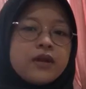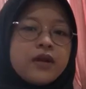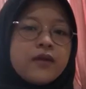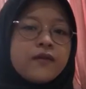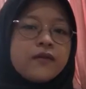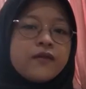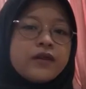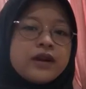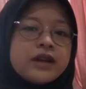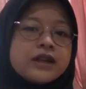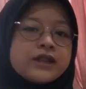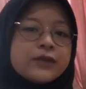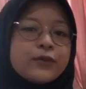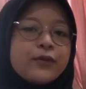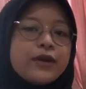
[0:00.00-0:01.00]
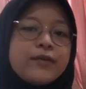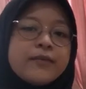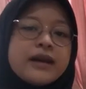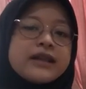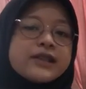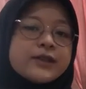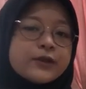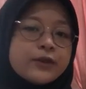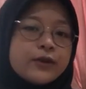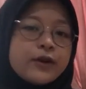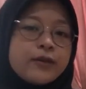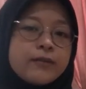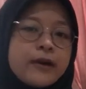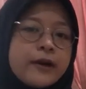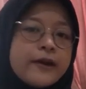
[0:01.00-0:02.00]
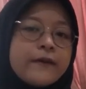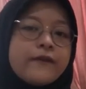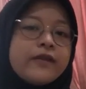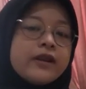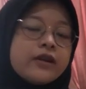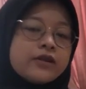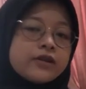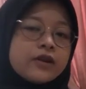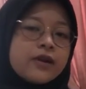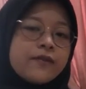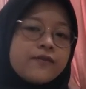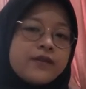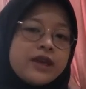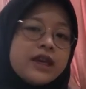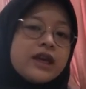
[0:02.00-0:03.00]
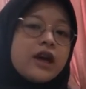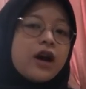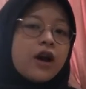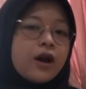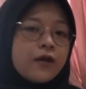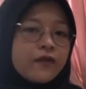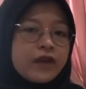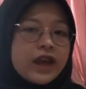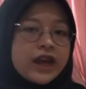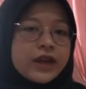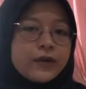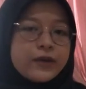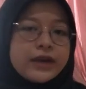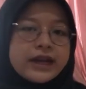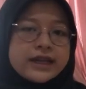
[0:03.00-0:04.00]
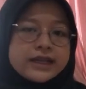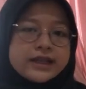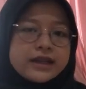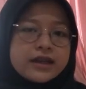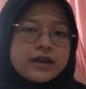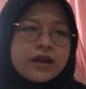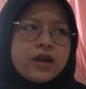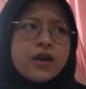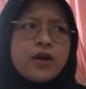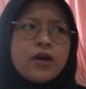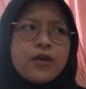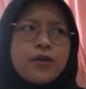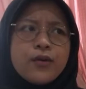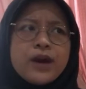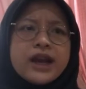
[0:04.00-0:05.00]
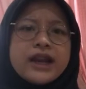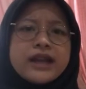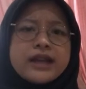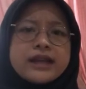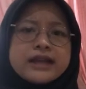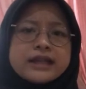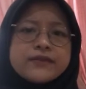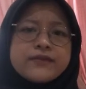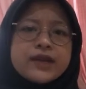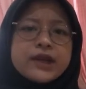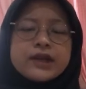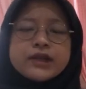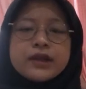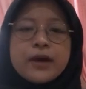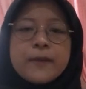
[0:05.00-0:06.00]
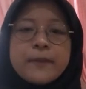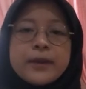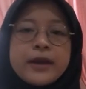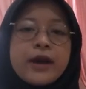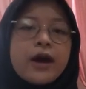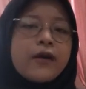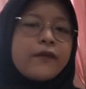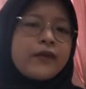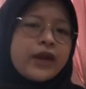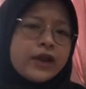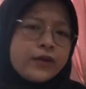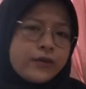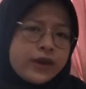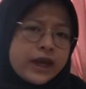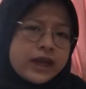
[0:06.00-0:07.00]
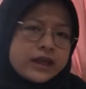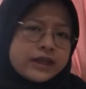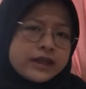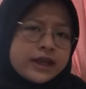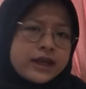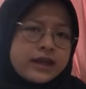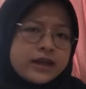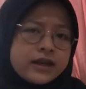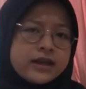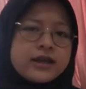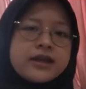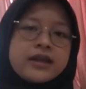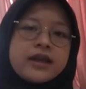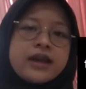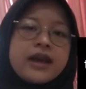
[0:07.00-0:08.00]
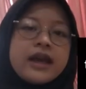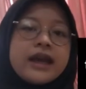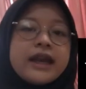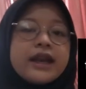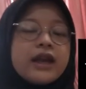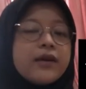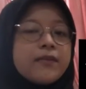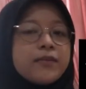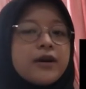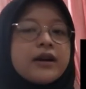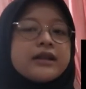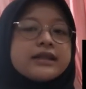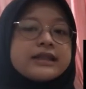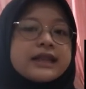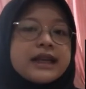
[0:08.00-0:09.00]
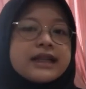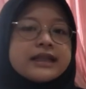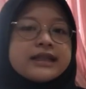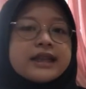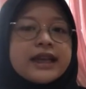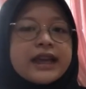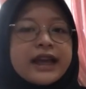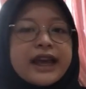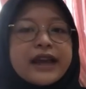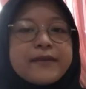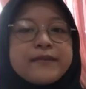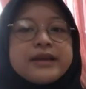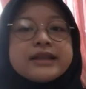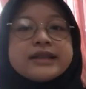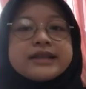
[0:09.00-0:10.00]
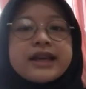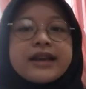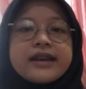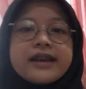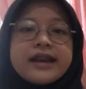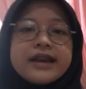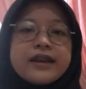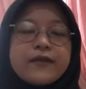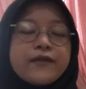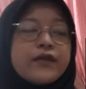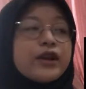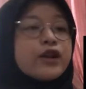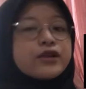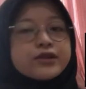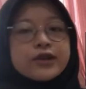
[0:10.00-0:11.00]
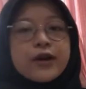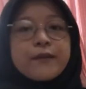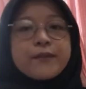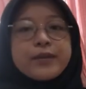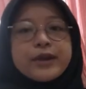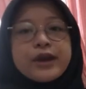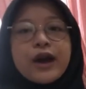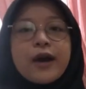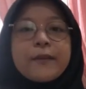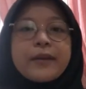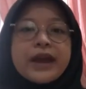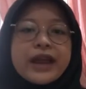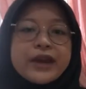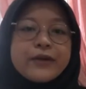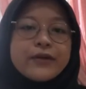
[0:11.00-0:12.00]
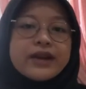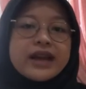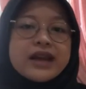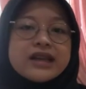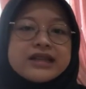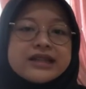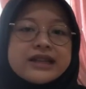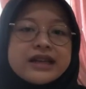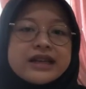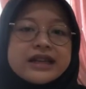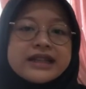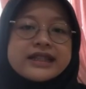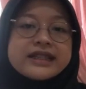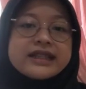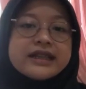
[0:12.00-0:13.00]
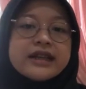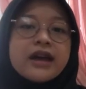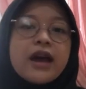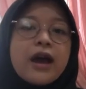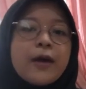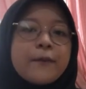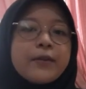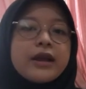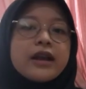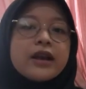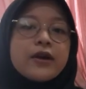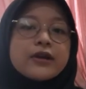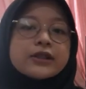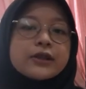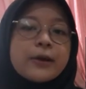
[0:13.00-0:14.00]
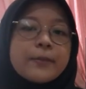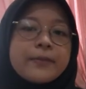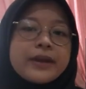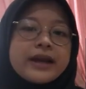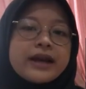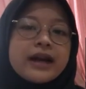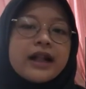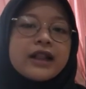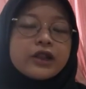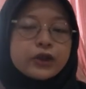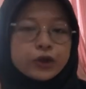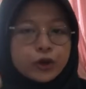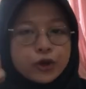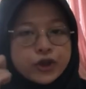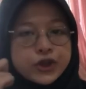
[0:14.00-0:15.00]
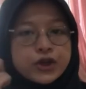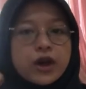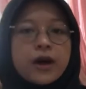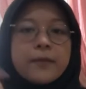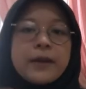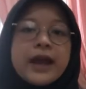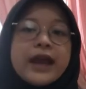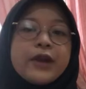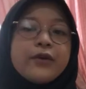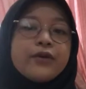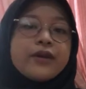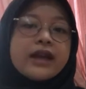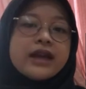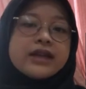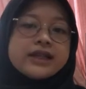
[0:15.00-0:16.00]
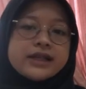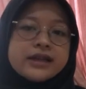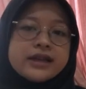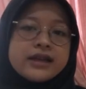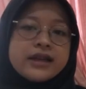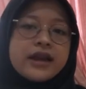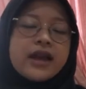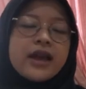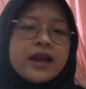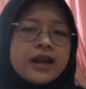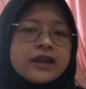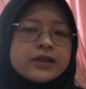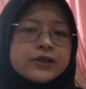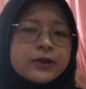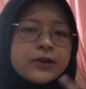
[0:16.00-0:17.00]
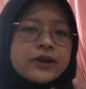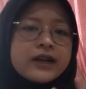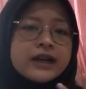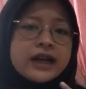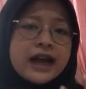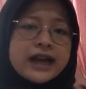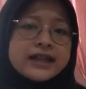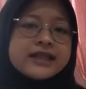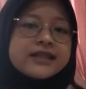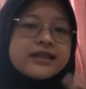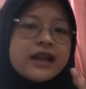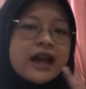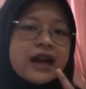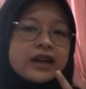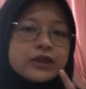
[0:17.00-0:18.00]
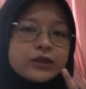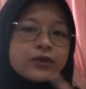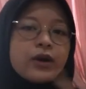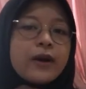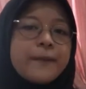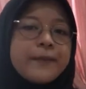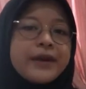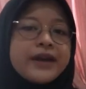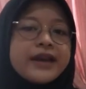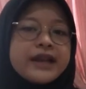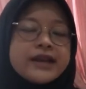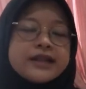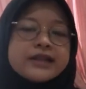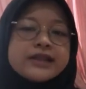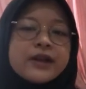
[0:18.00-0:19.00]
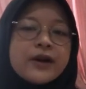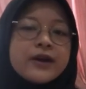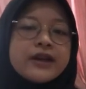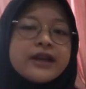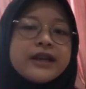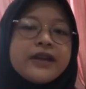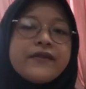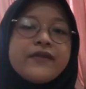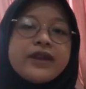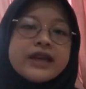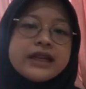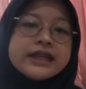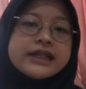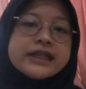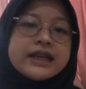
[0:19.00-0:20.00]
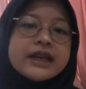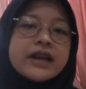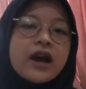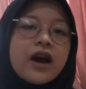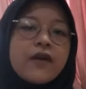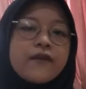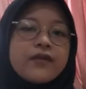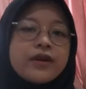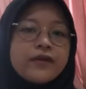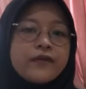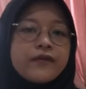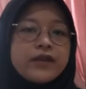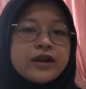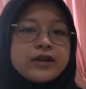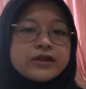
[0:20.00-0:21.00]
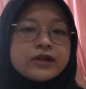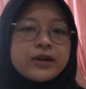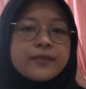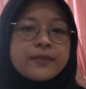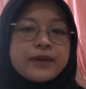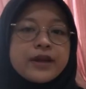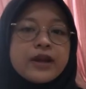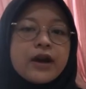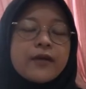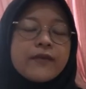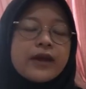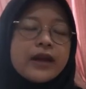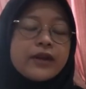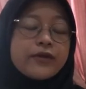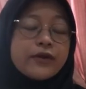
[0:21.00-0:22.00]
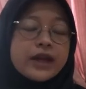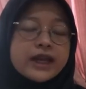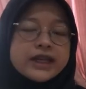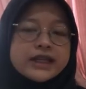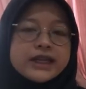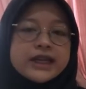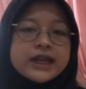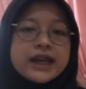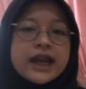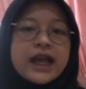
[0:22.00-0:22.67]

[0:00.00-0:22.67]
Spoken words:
First, we must know about philosophy of education. What is philosophy of education? In a broad sense, it can be said that the philosophy of education is the philosophical touch of education. So guys, there are two opinions on the definition of the philosophy of education.